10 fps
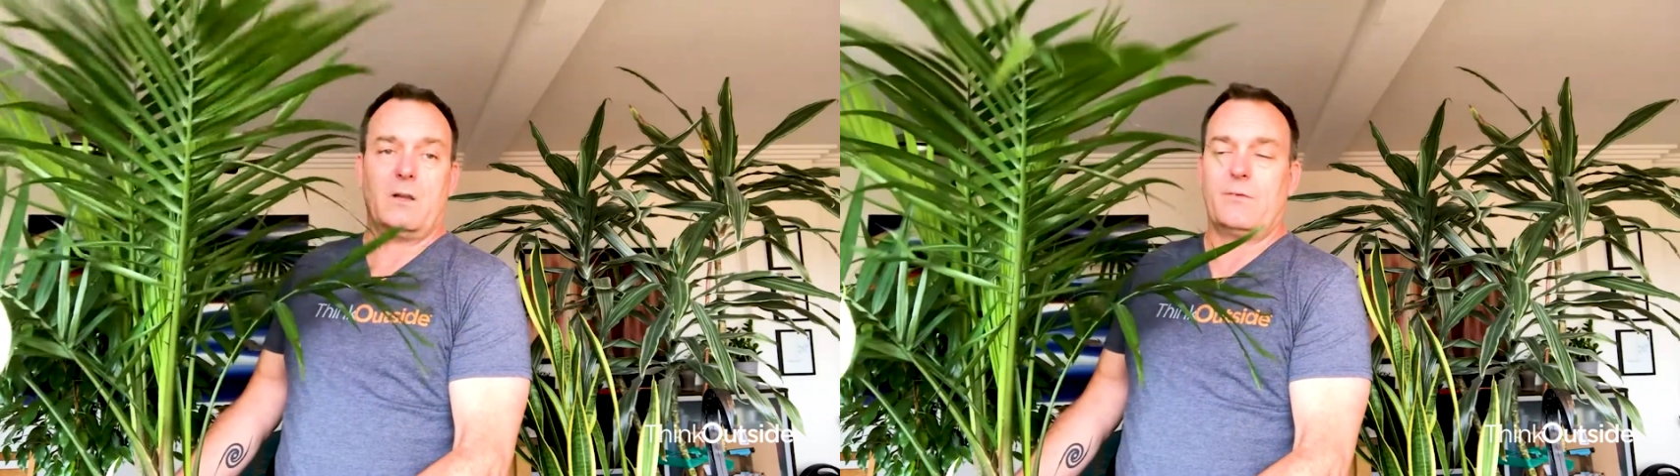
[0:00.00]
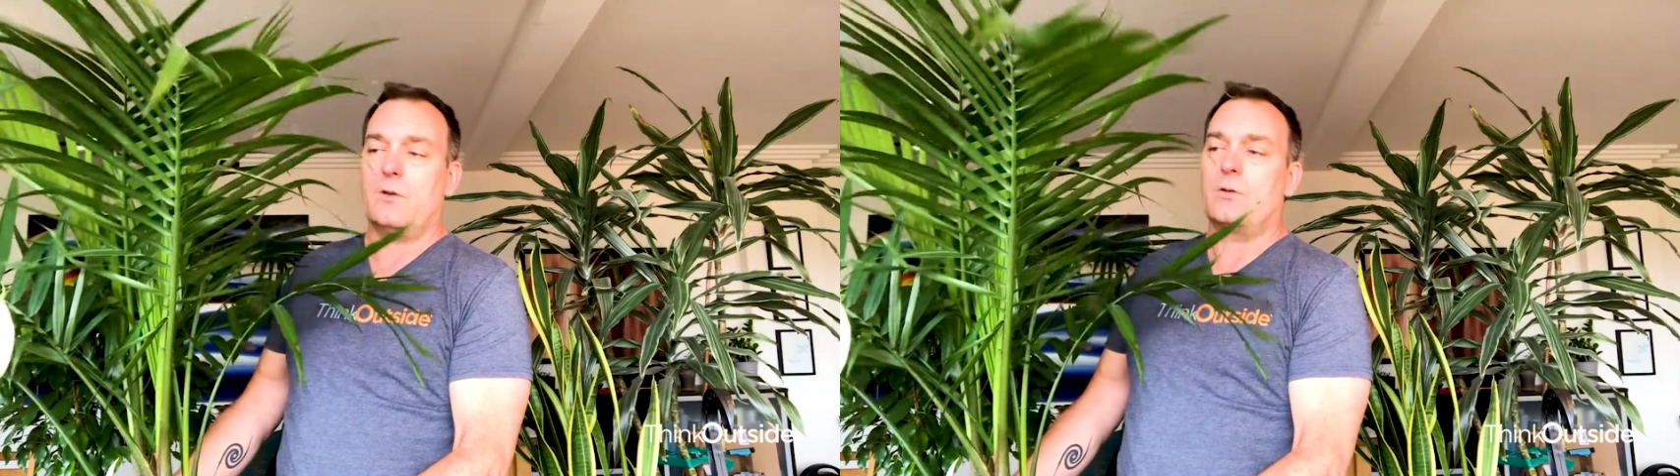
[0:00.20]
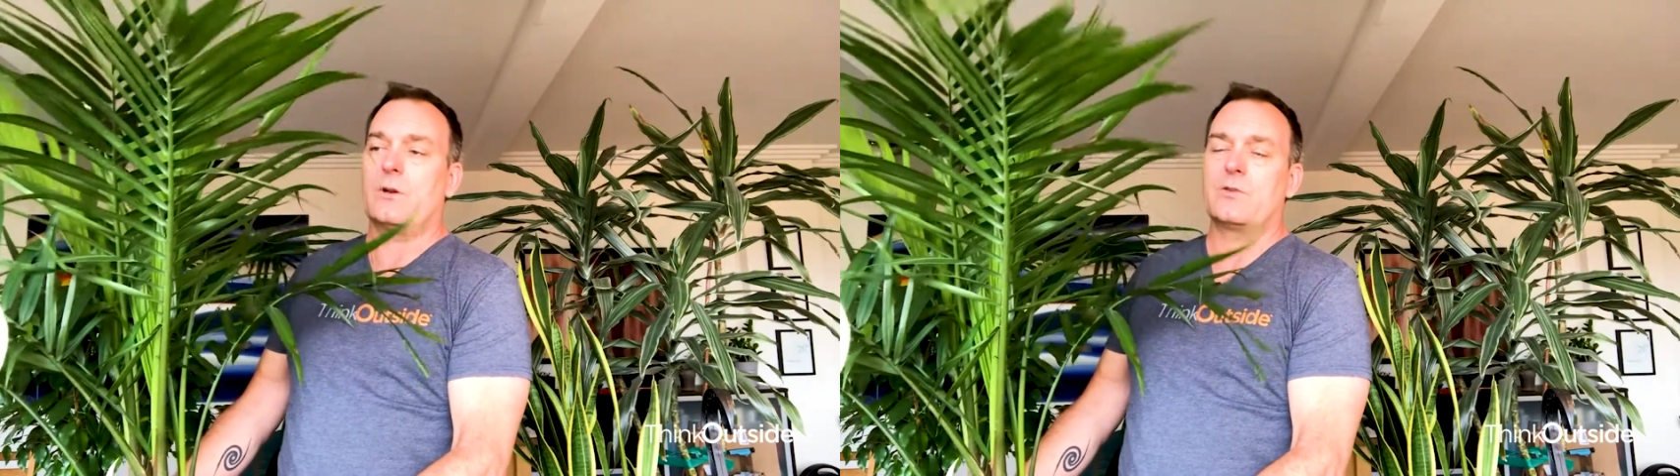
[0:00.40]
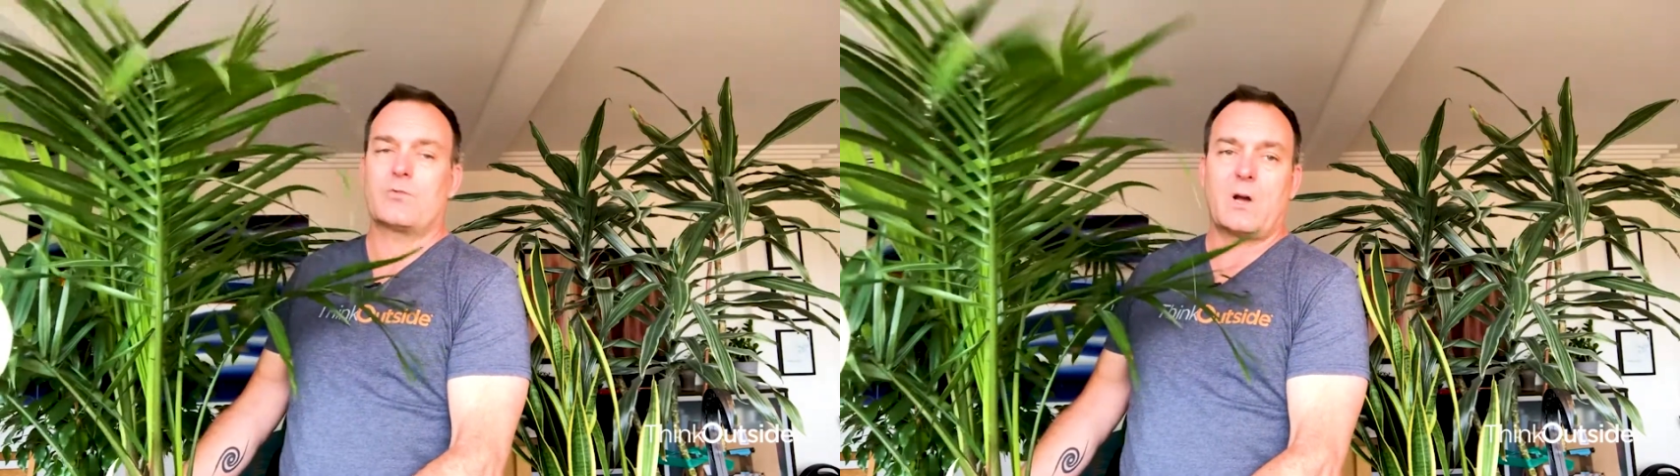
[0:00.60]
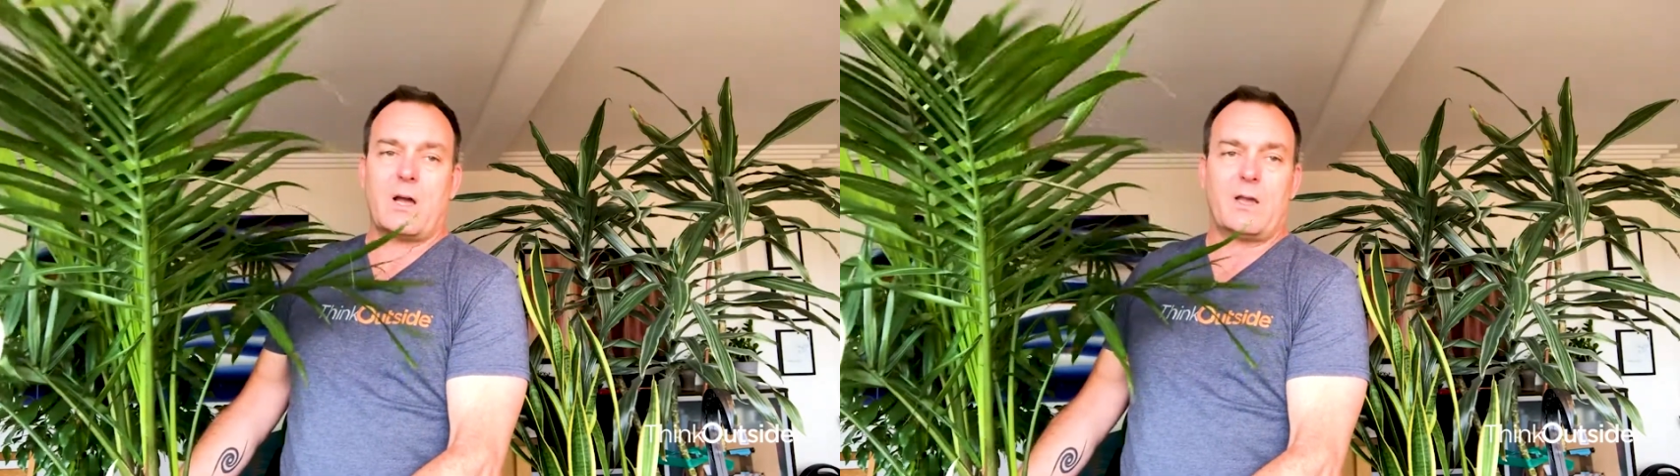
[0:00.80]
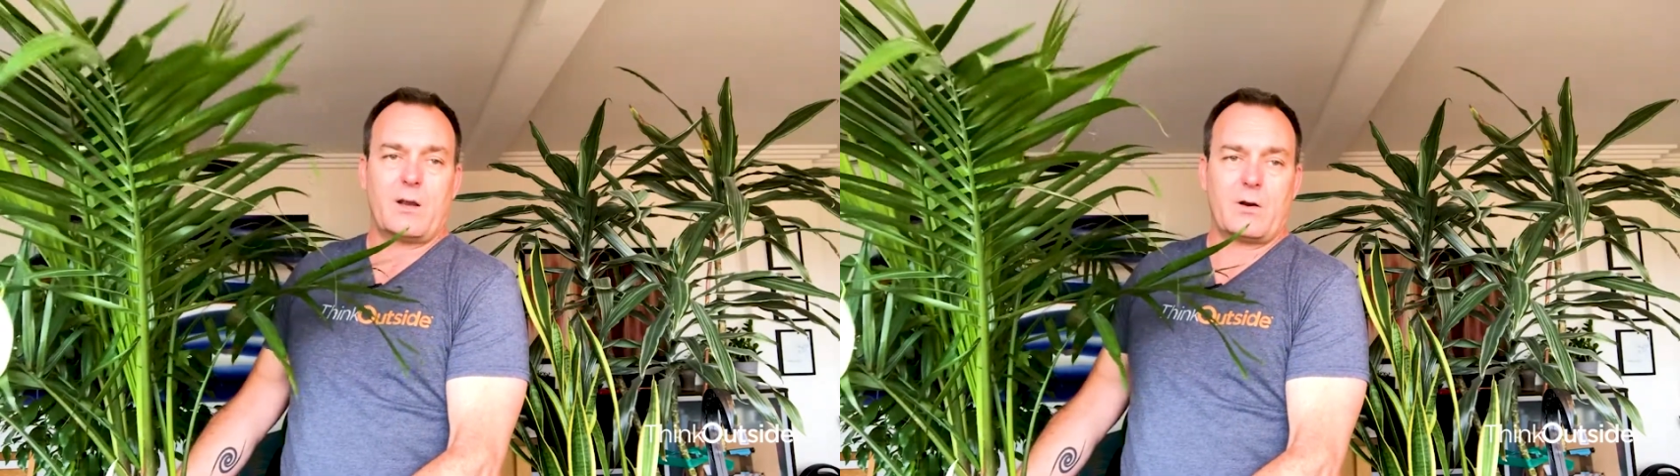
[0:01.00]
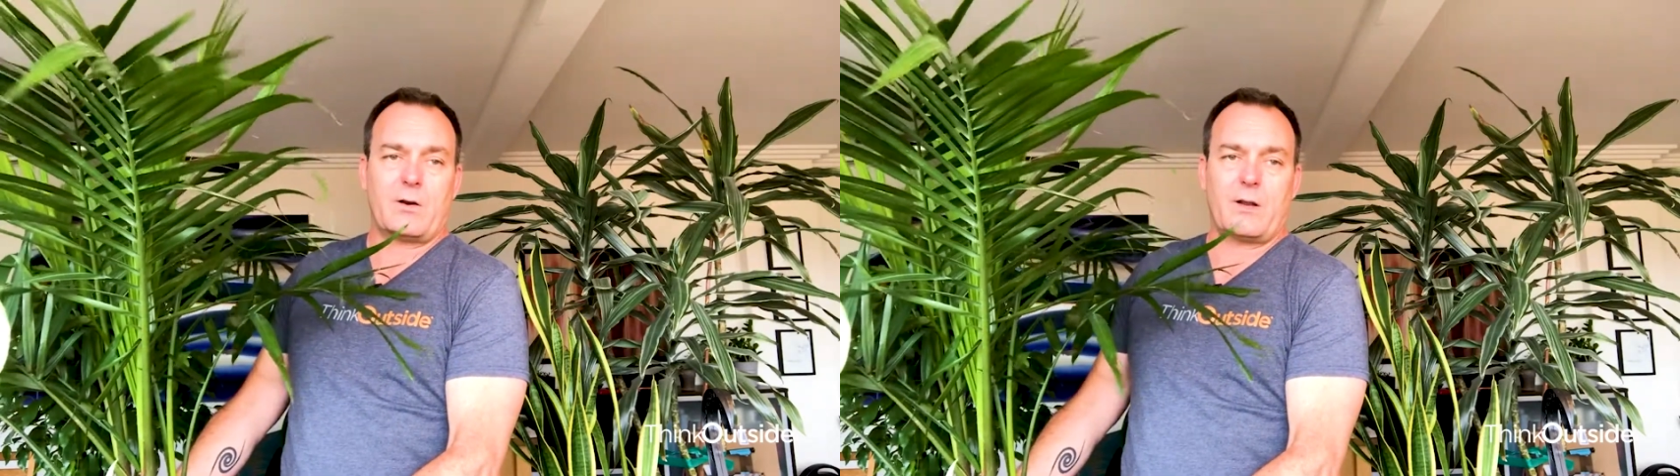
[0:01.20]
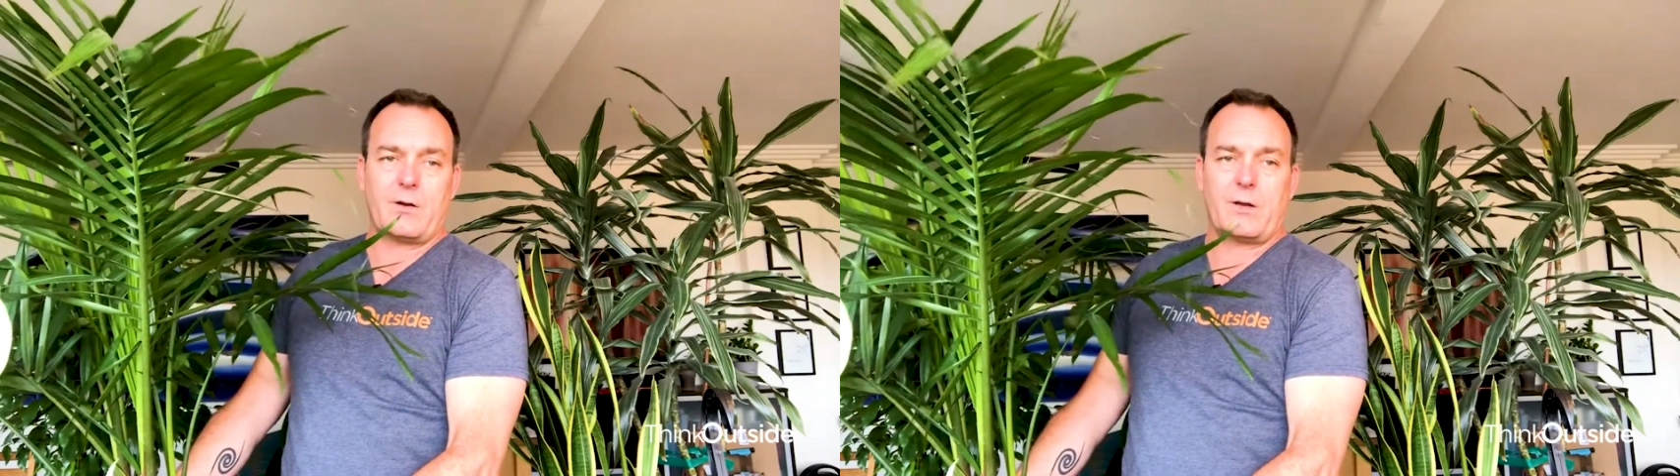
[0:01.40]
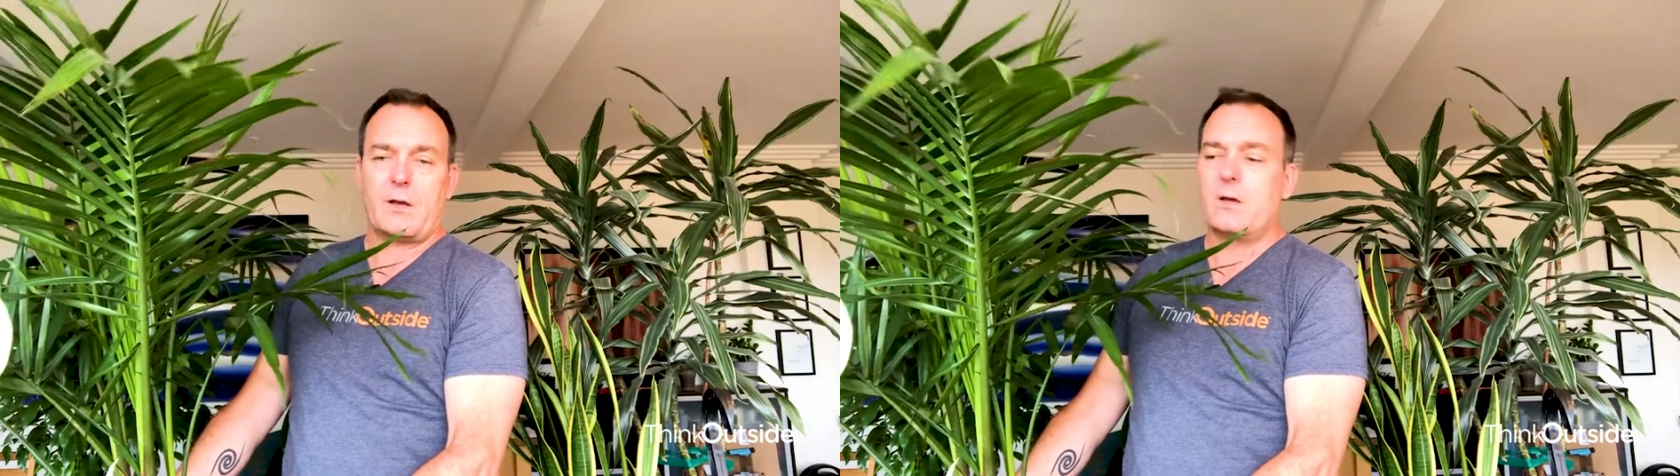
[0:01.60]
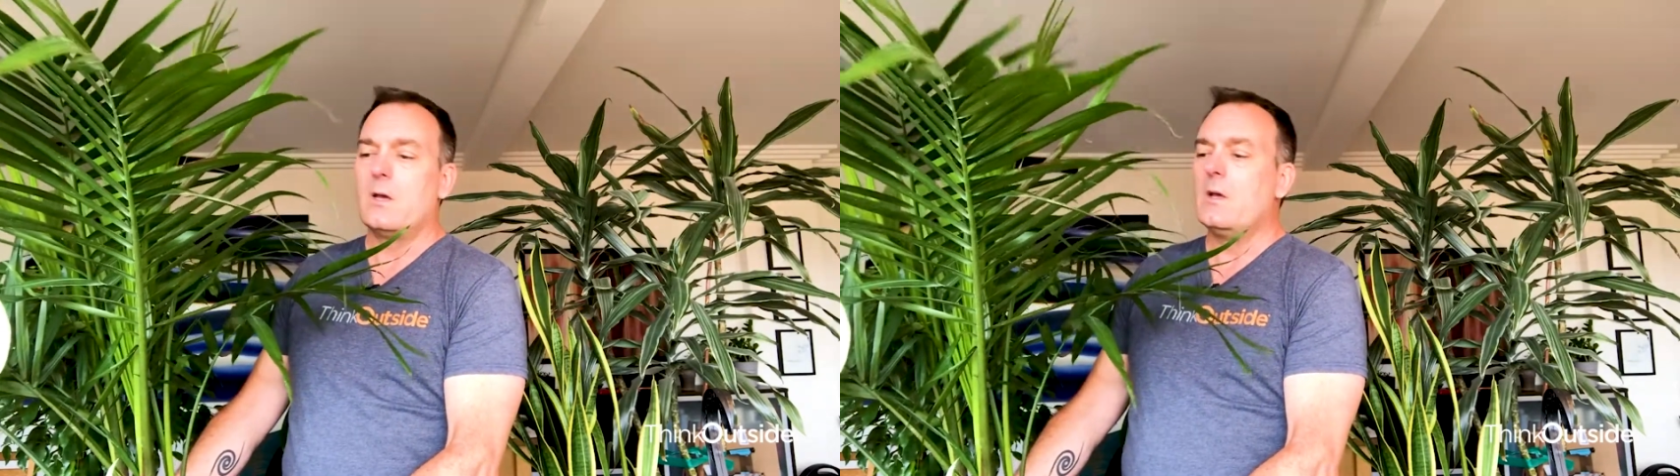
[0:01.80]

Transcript: If you're in a dry, arid area,